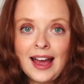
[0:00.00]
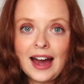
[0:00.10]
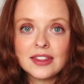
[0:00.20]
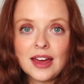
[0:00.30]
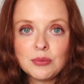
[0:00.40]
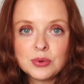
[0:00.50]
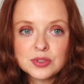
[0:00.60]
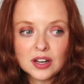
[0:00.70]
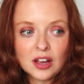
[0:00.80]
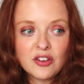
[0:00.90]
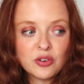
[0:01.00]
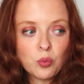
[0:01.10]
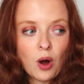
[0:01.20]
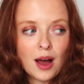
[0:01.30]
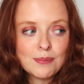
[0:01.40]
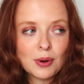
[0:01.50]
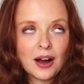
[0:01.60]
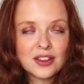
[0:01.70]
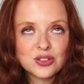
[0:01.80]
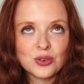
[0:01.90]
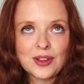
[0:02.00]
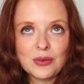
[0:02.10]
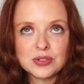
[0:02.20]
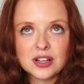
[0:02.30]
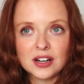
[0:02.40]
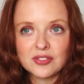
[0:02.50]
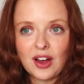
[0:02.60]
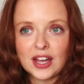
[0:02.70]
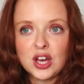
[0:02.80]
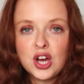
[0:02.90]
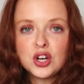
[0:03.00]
and then we was going to go for white, but I thought that was kind of like